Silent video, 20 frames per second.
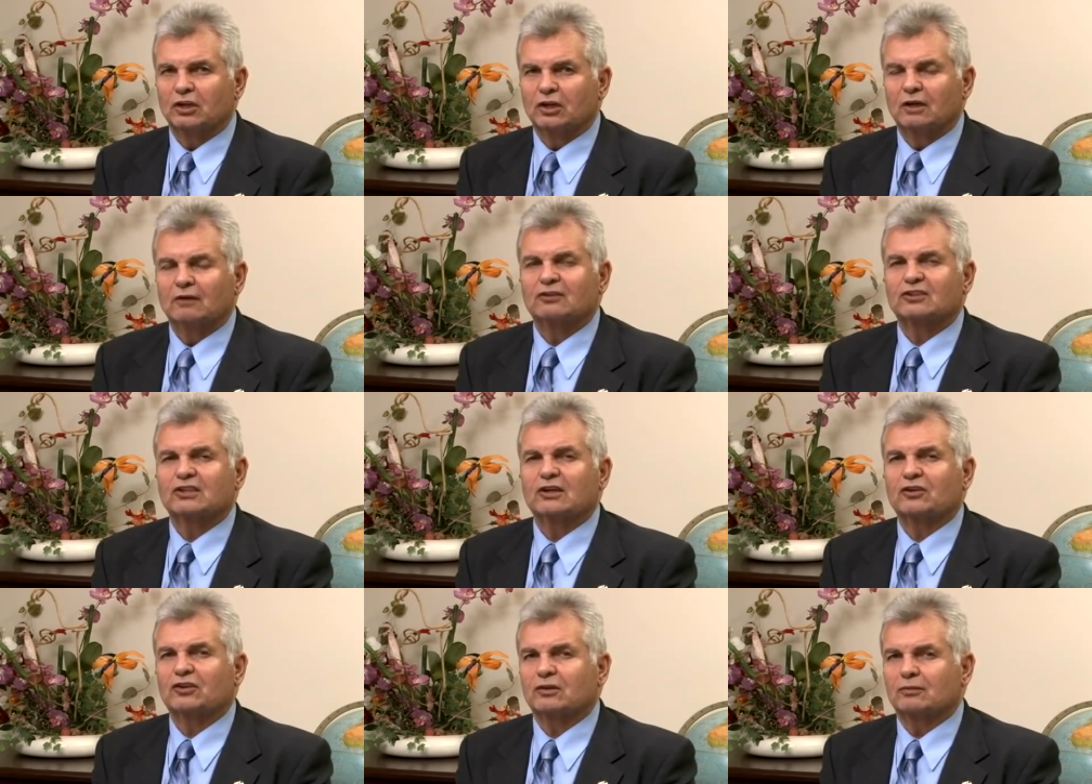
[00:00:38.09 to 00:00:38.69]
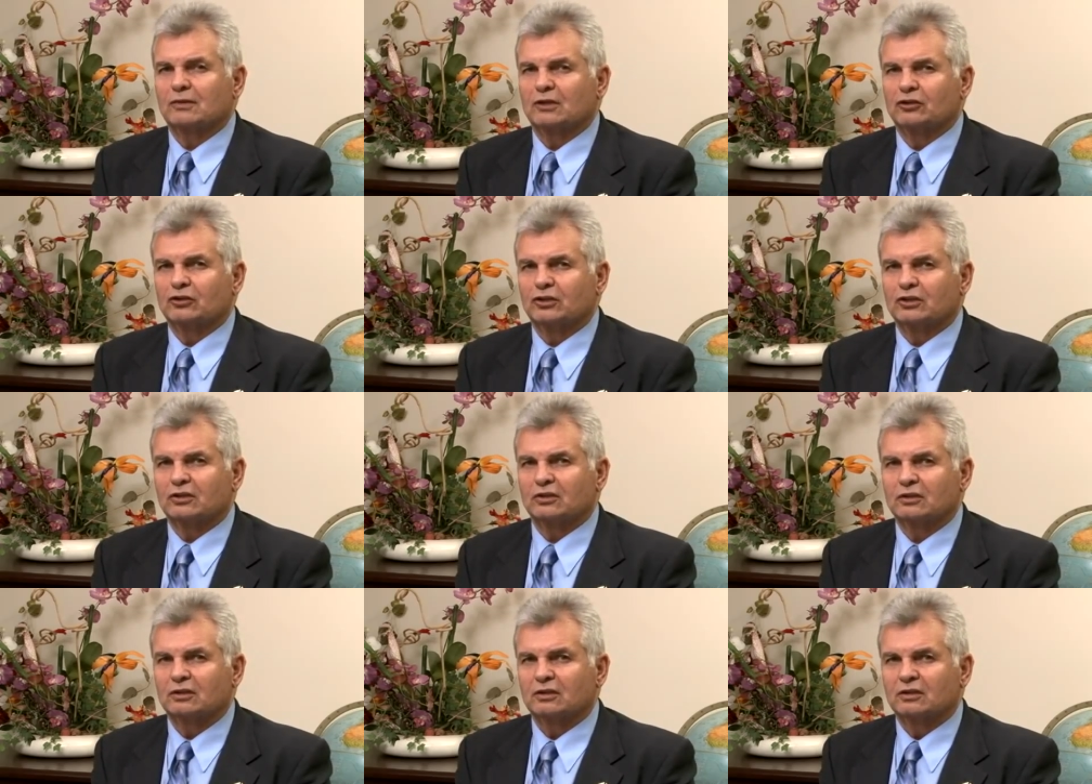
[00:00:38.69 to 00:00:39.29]
of South
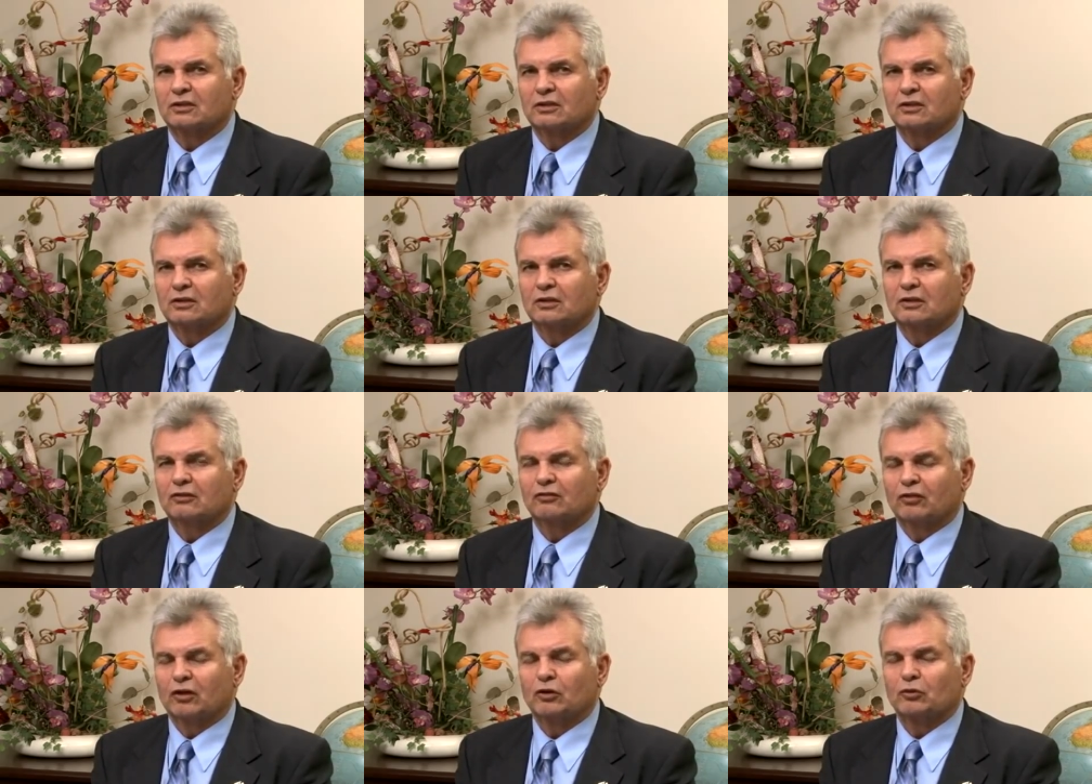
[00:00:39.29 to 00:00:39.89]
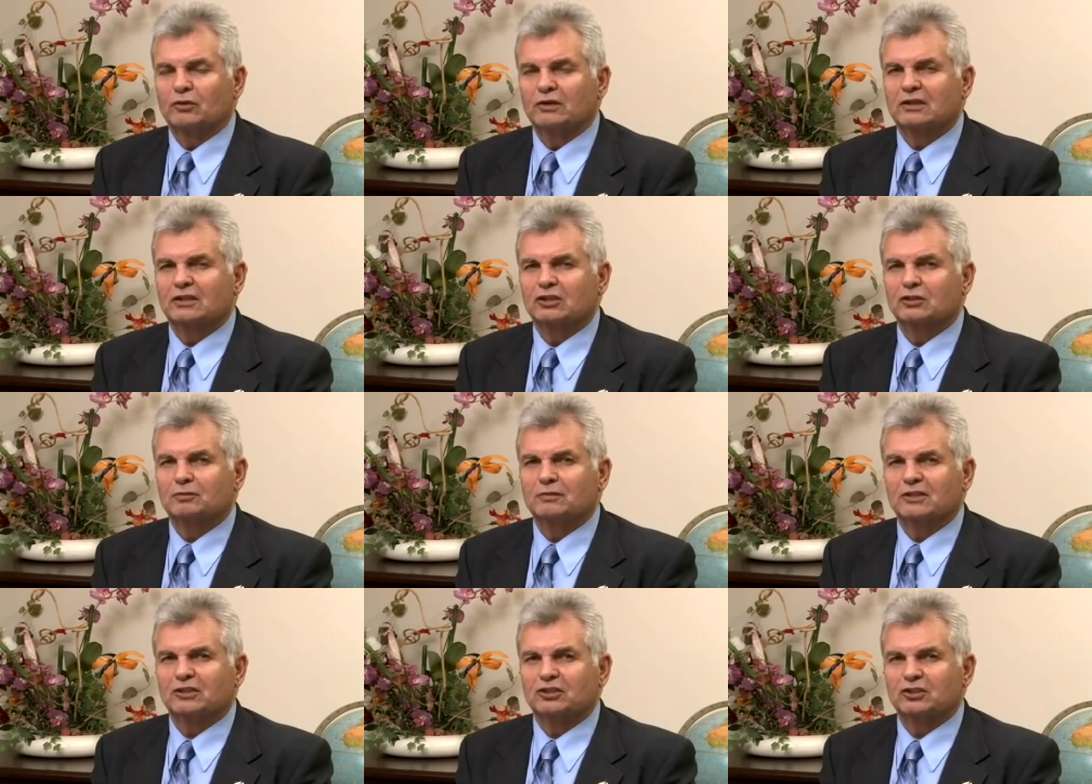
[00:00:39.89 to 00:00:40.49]
America following these
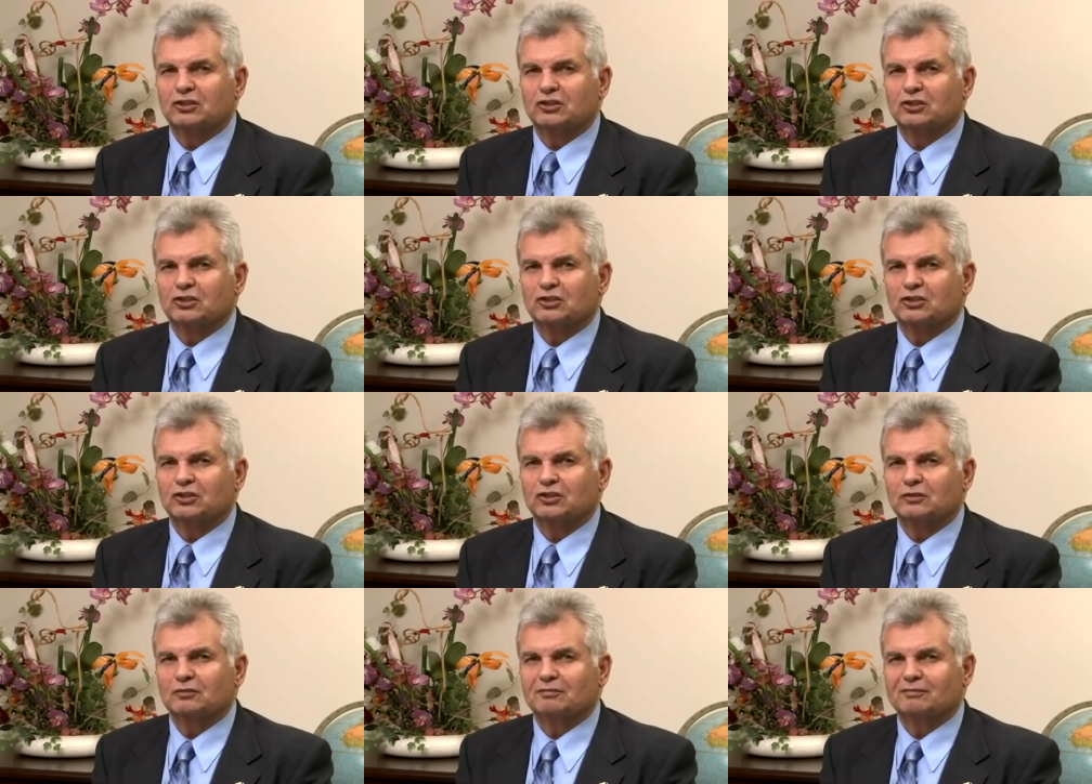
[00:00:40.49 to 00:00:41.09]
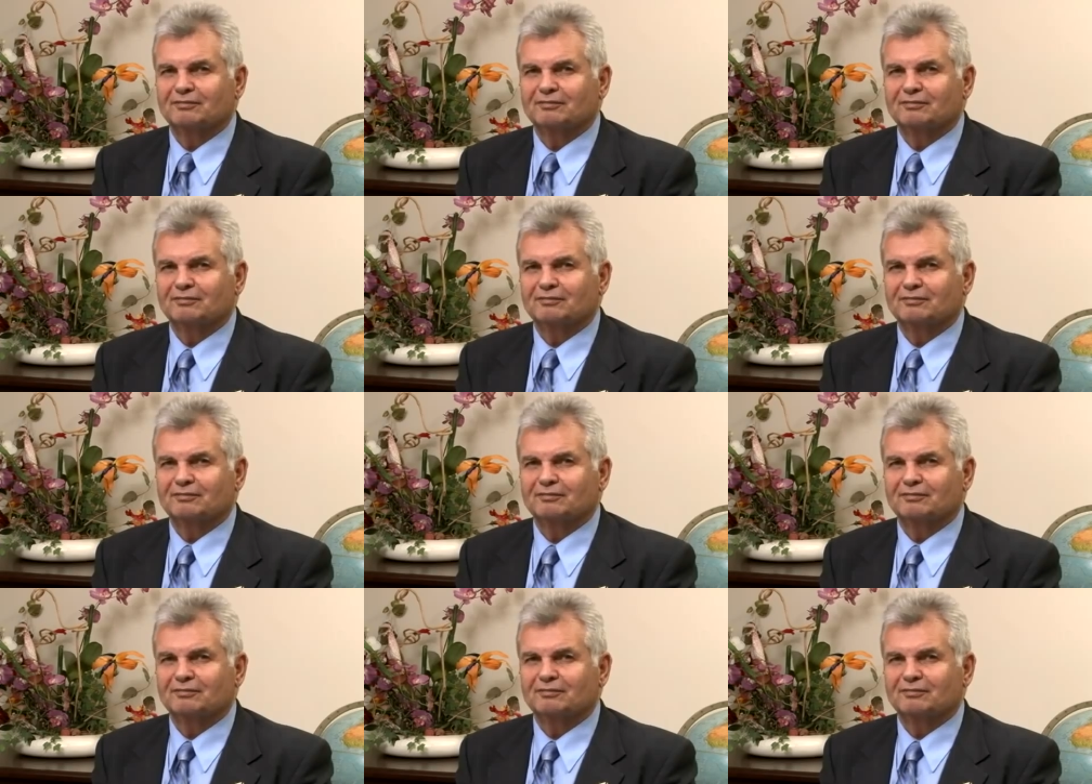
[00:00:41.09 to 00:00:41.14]
messages.